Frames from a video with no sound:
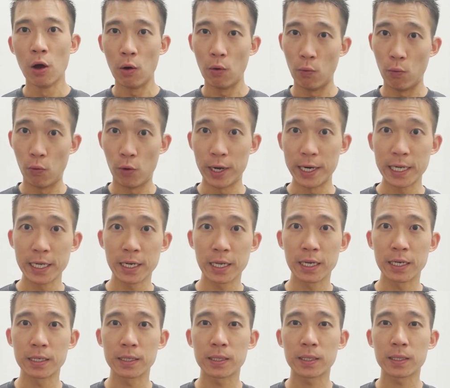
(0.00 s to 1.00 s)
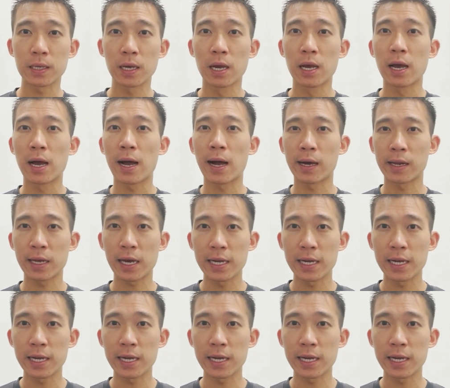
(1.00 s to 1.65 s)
what it is, how to